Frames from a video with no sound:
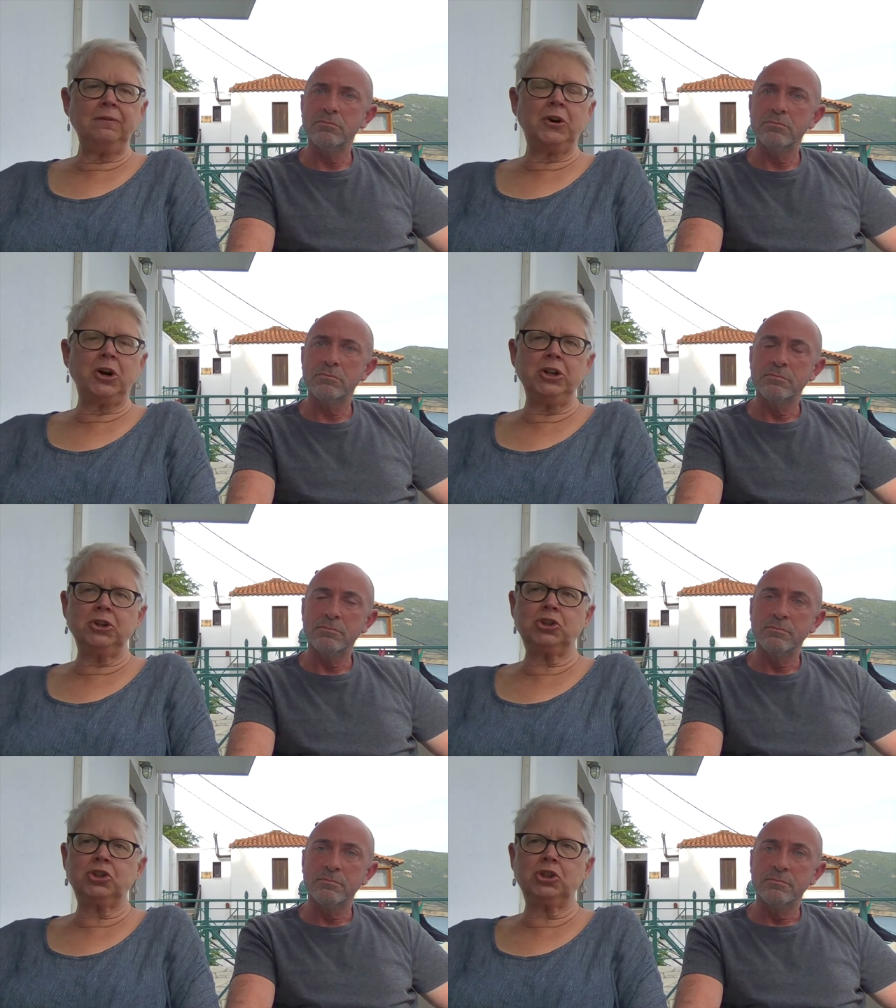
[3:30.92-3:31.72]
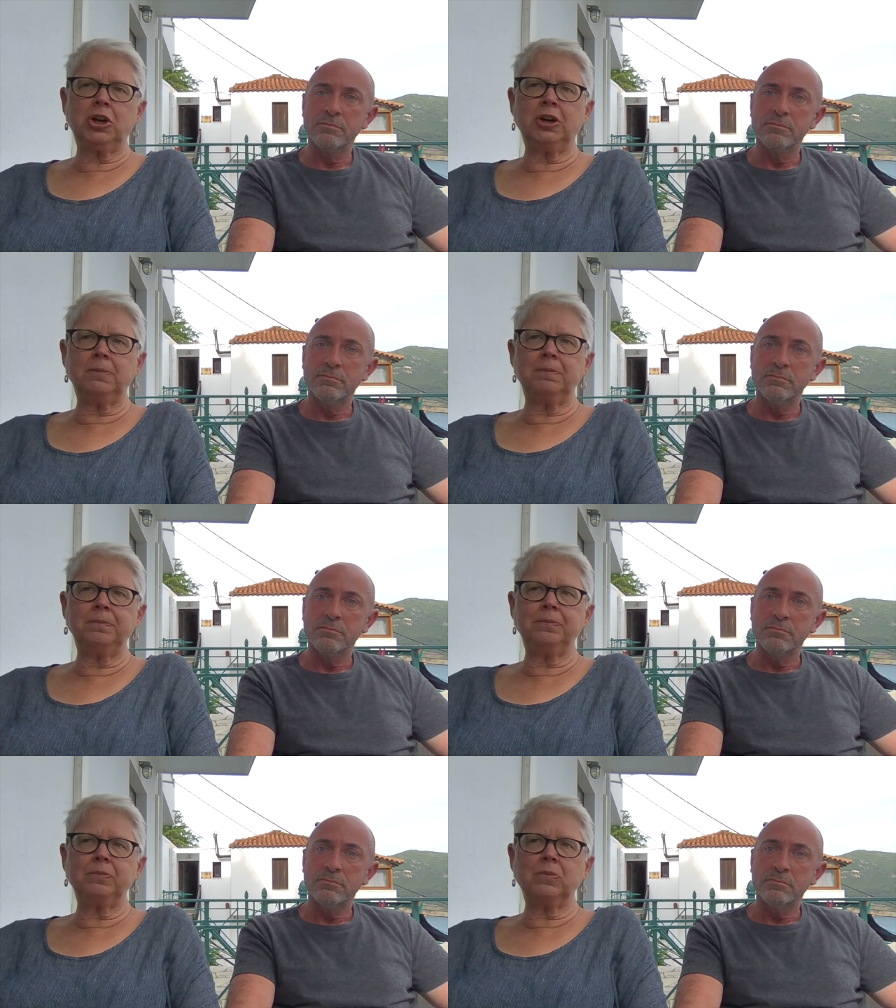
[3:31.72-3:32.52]
Speaker 1: varnish um,
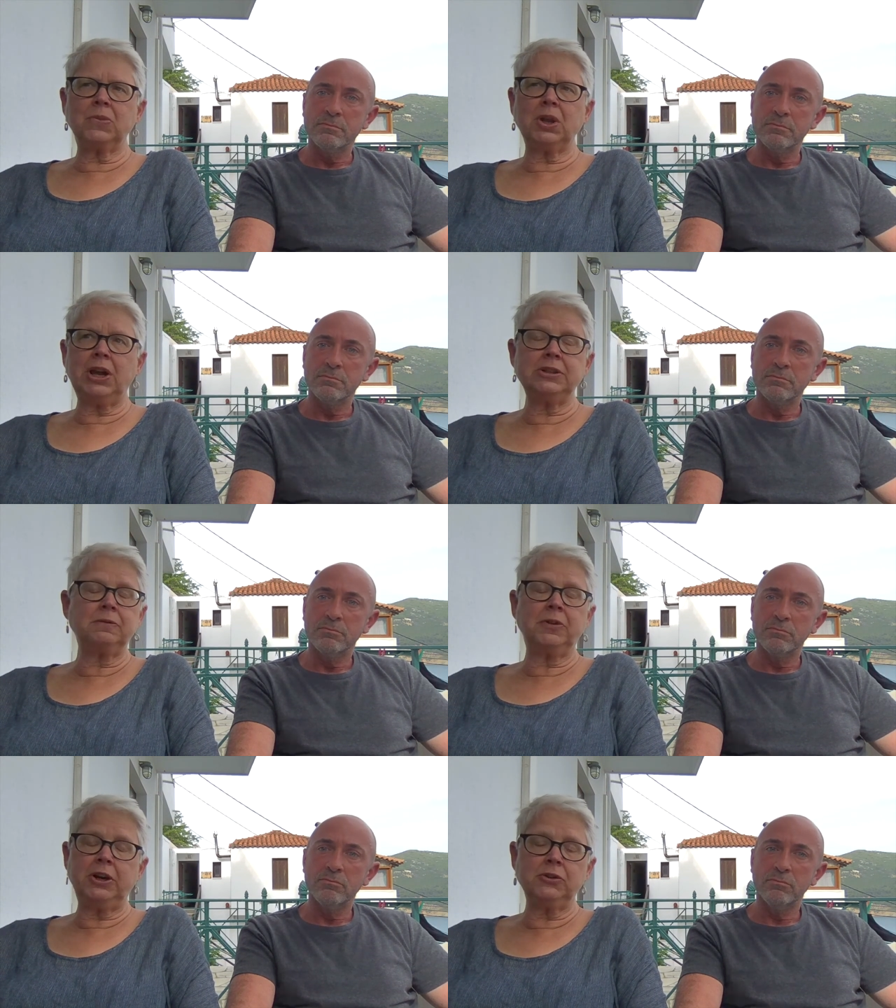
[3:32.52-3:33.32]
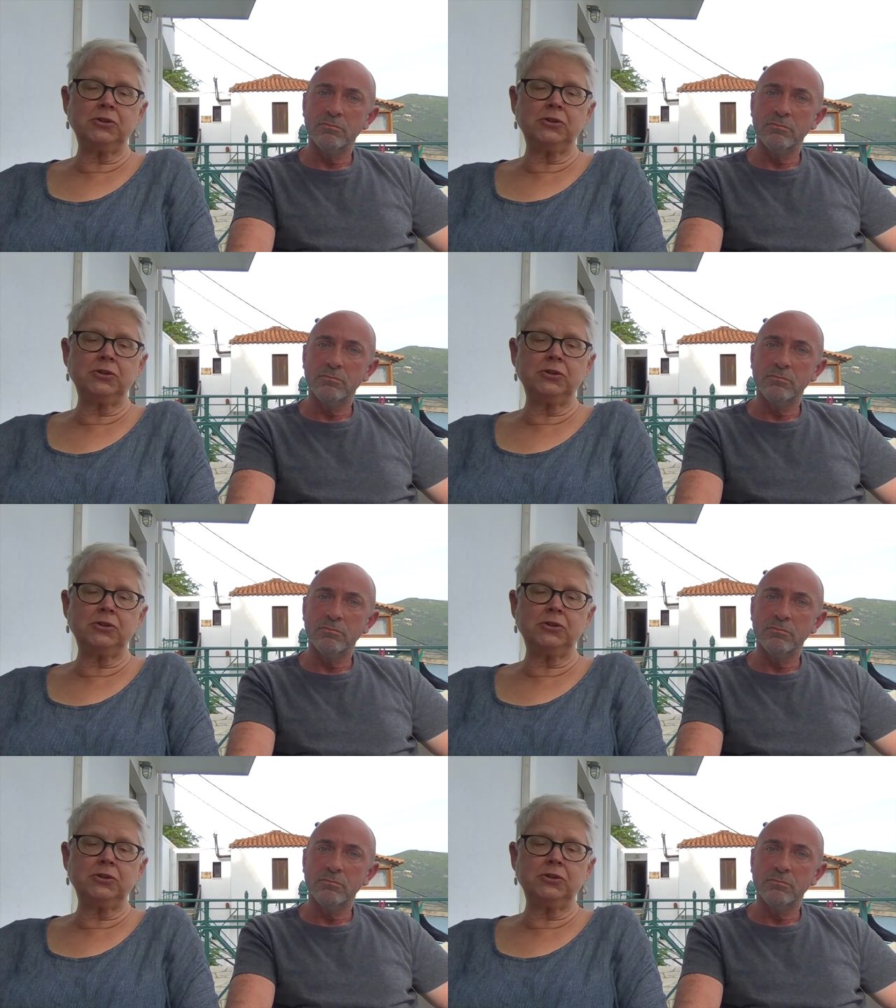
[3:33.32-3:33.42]
as a final